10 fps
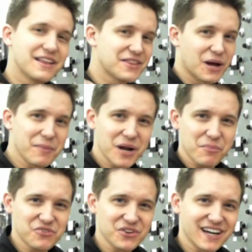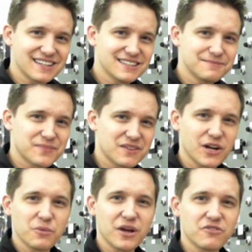Thumb it up if you liked it.
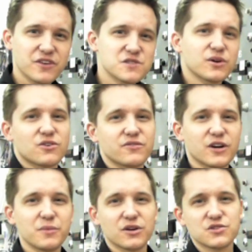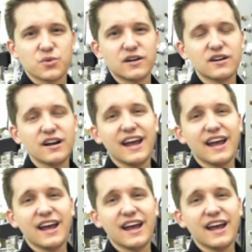Follow me on Facebook or follow me on Twitter.